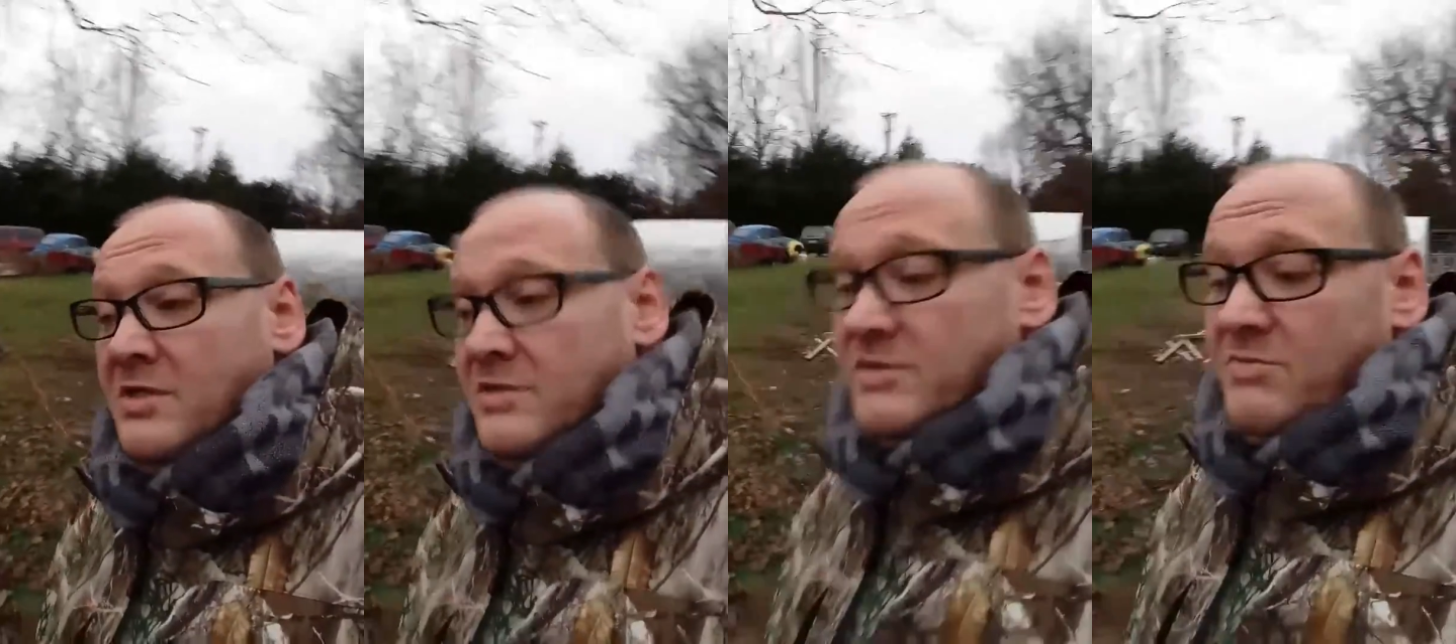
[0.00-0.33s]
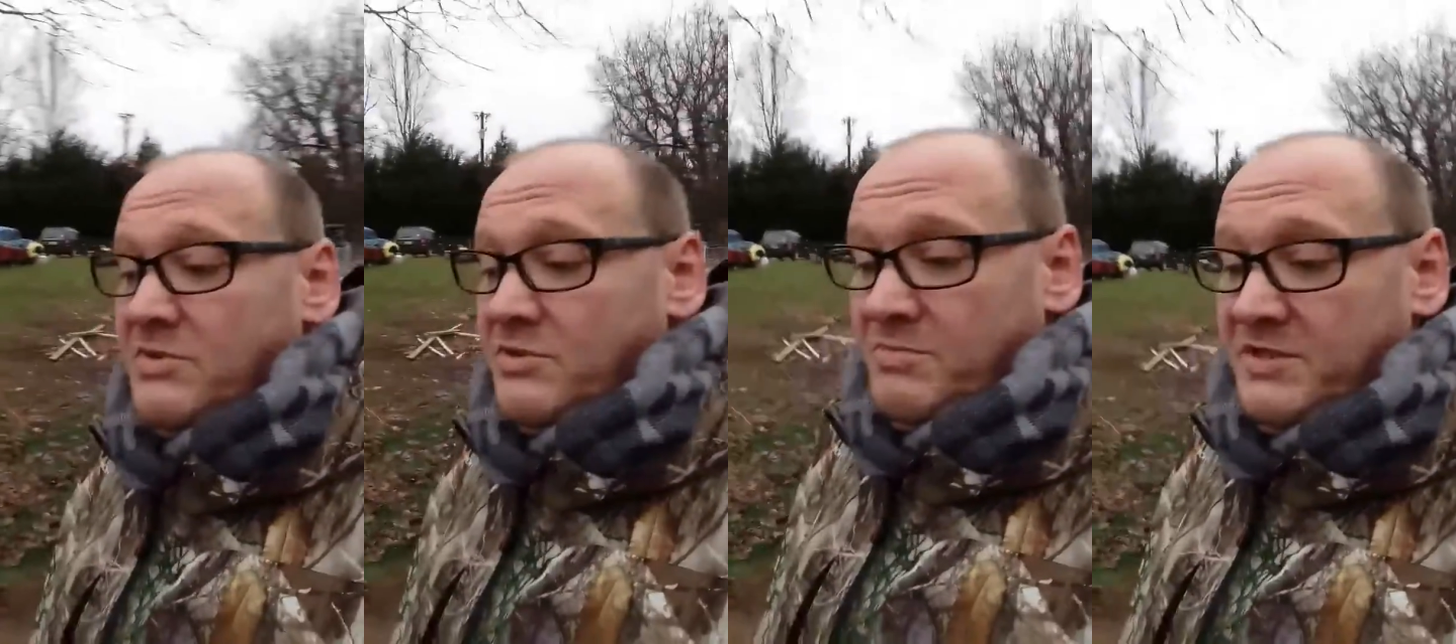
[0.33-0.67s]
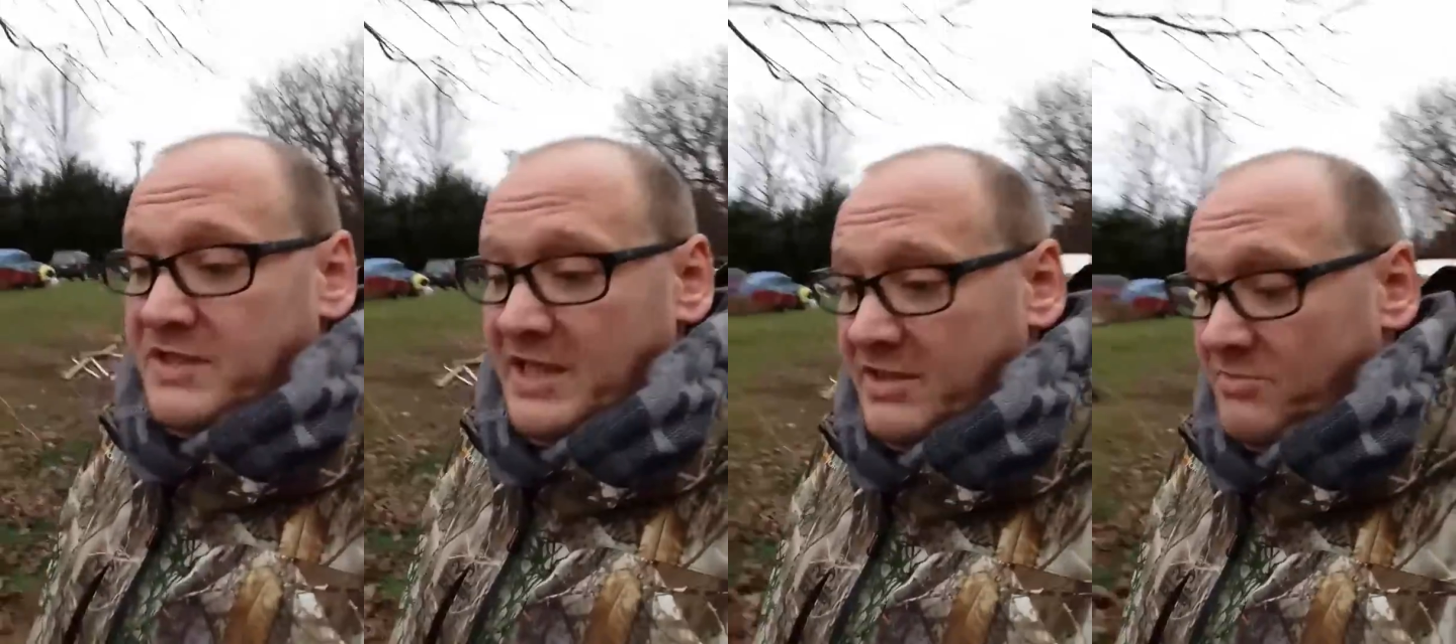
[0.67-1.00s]
Didn't want nobody
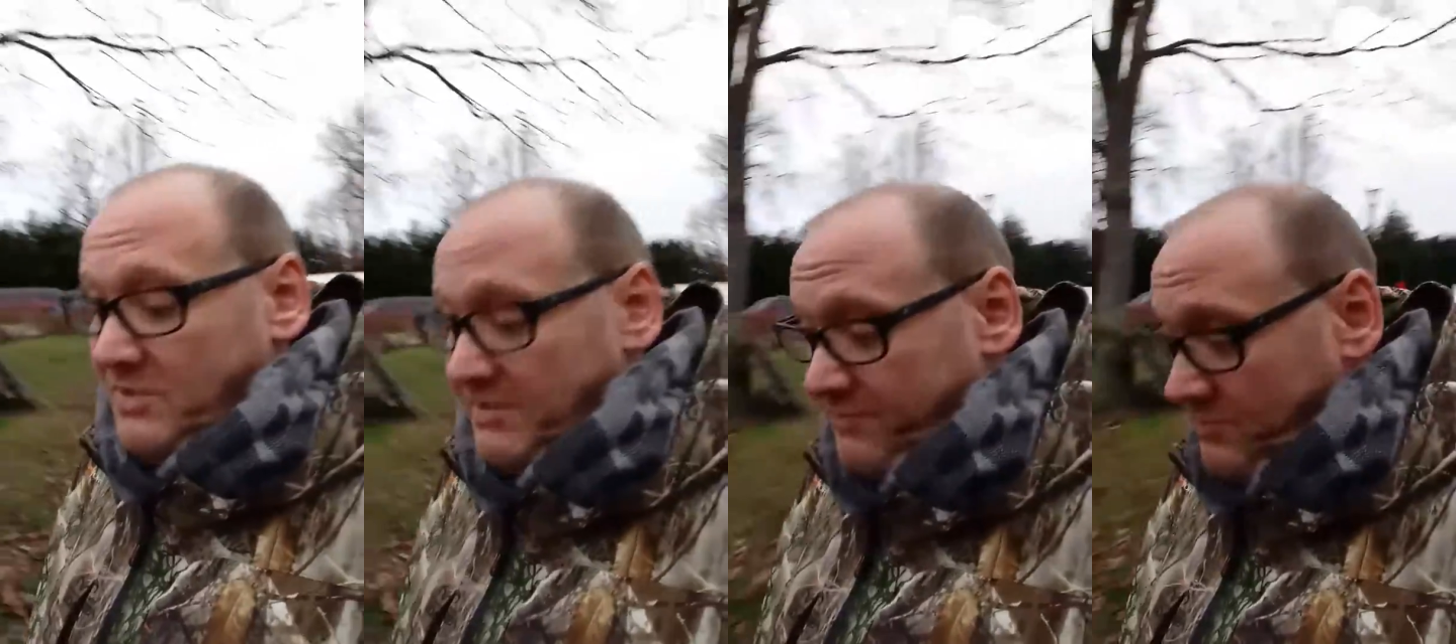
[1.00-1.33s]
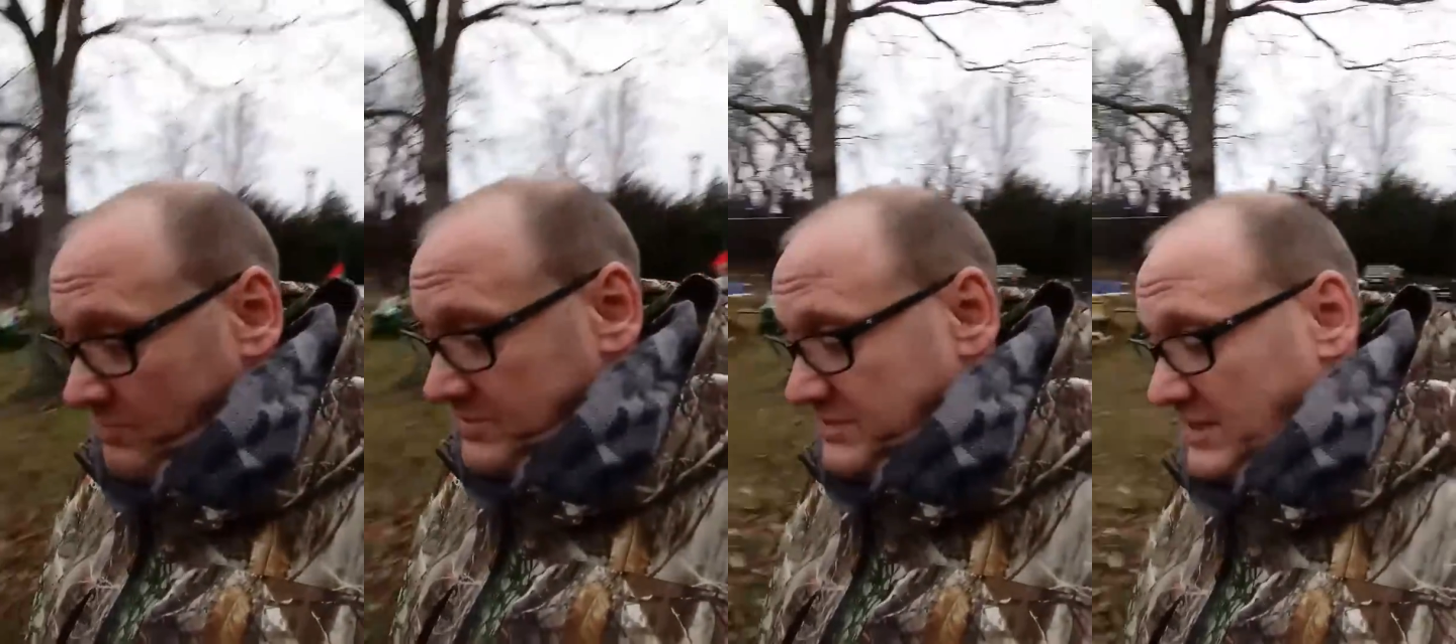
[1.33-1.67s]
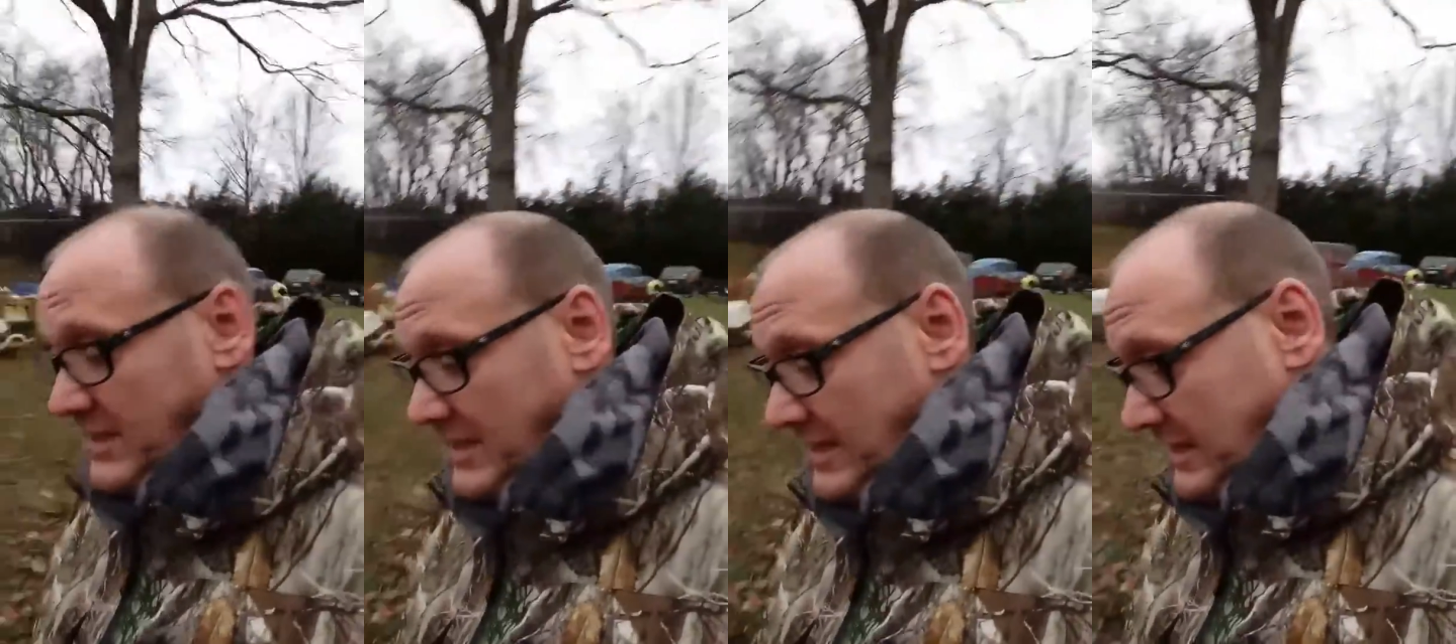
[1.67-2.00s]
getting whatever it was I
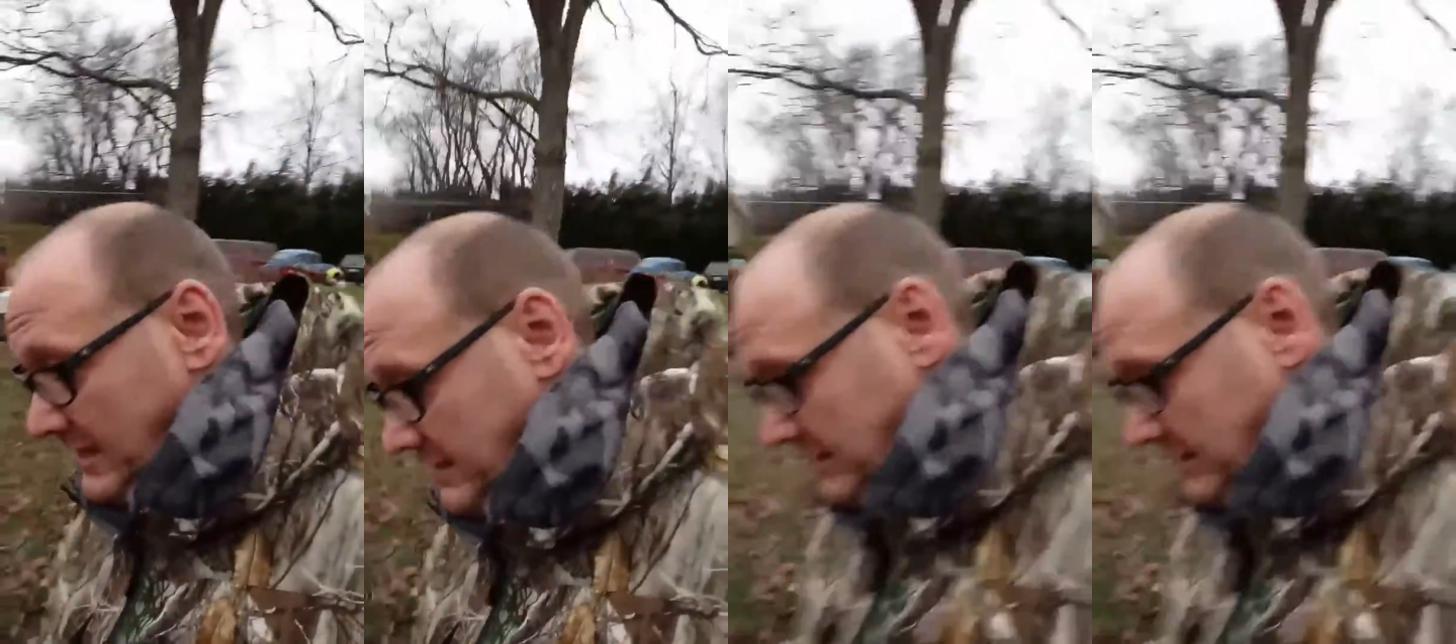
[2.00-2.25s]
had.